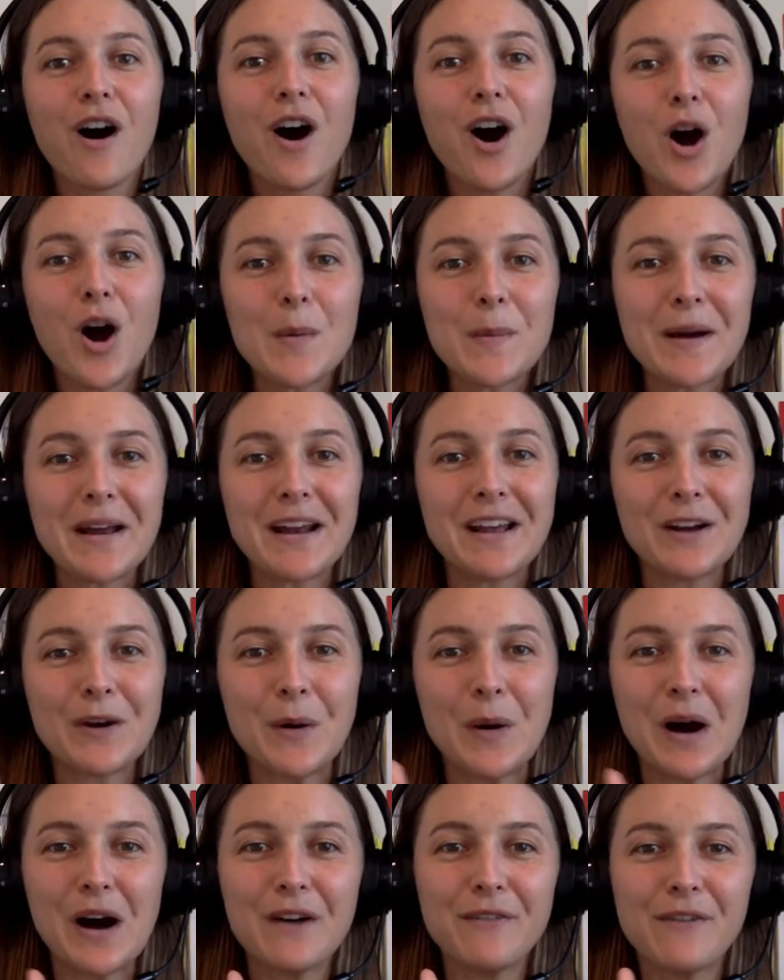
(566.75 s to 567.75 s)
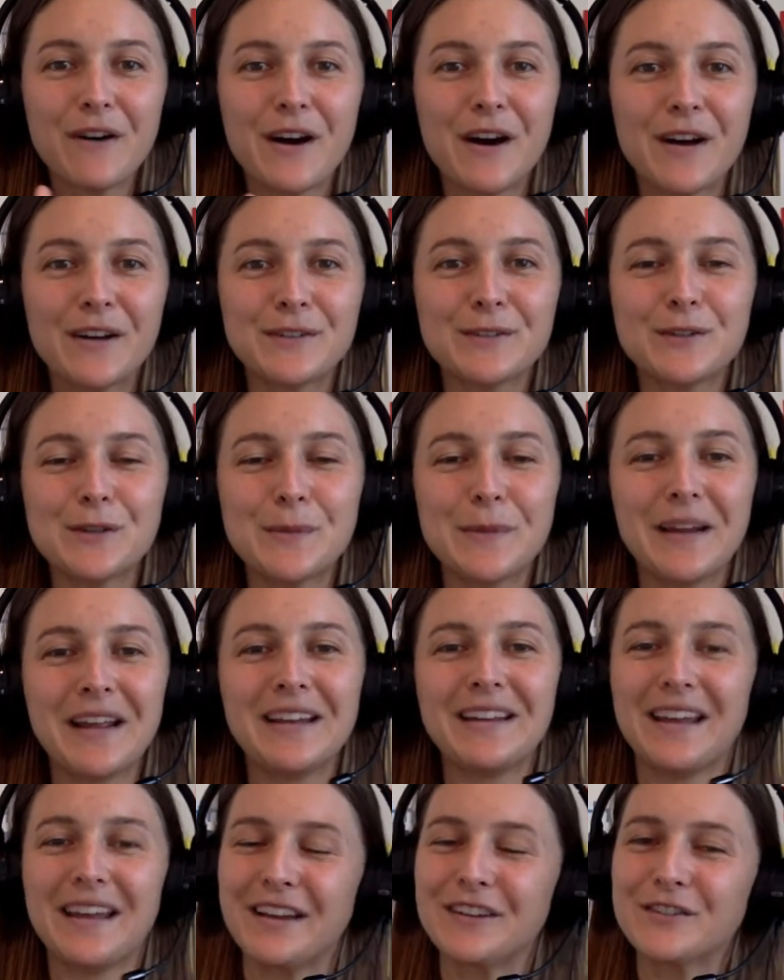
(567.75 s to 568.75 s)
Hope I didn't go off on too
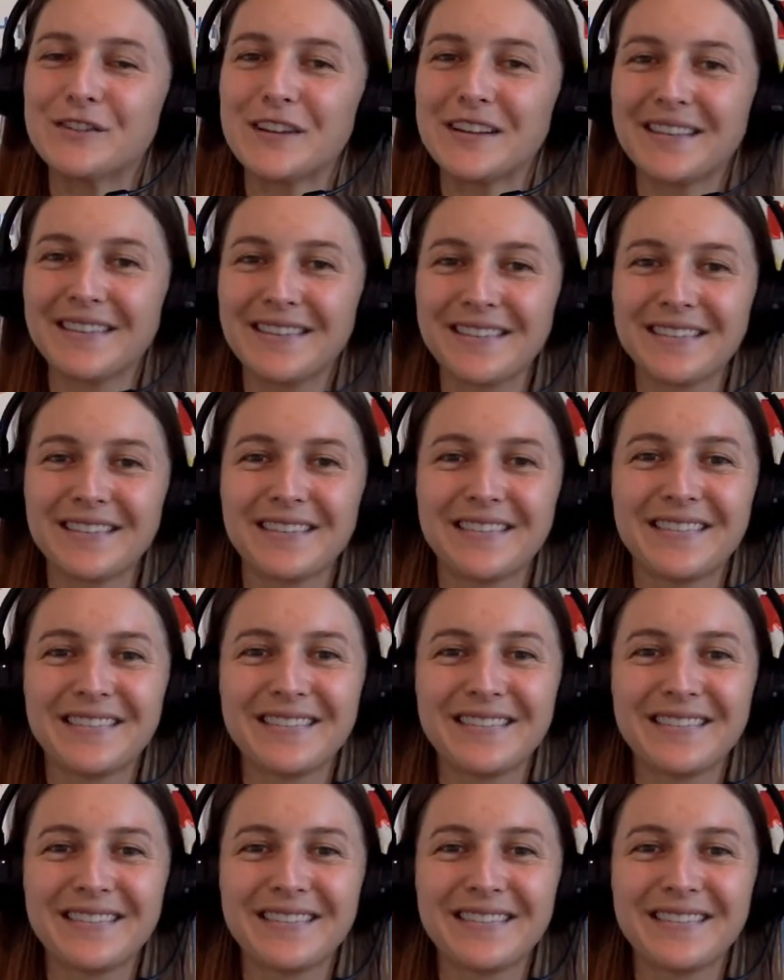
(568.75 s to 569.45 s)
many tangents.